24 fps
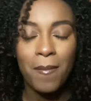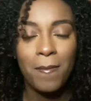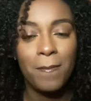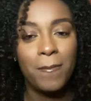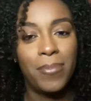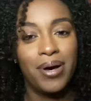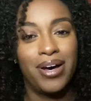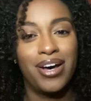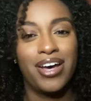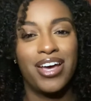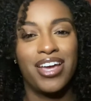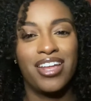
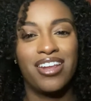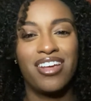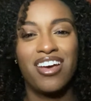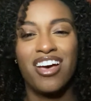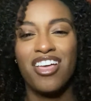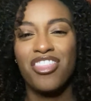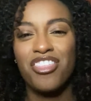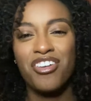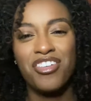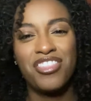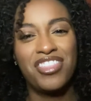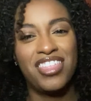But
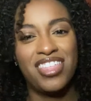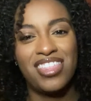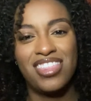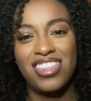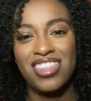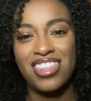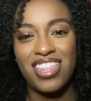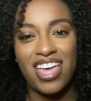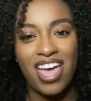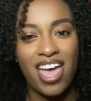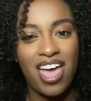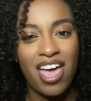other
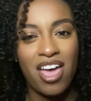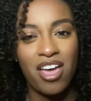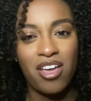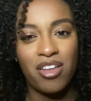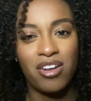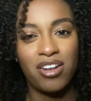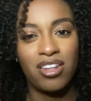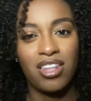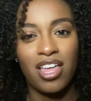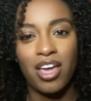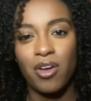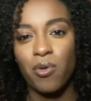than that,
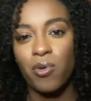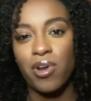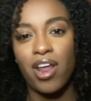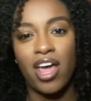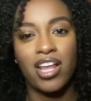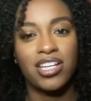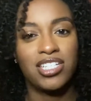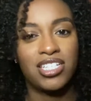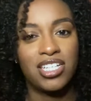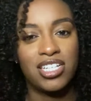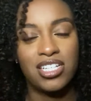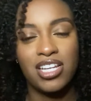like when
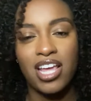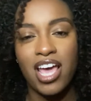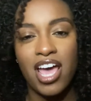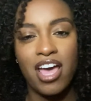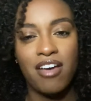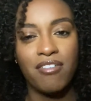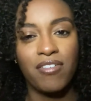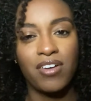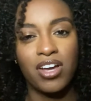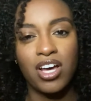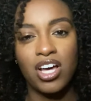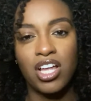I didn't
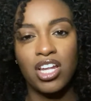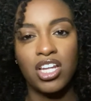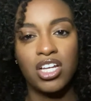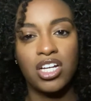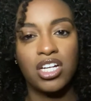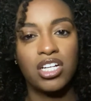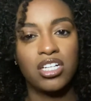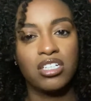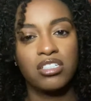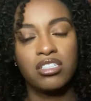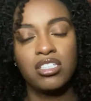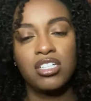have
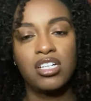color,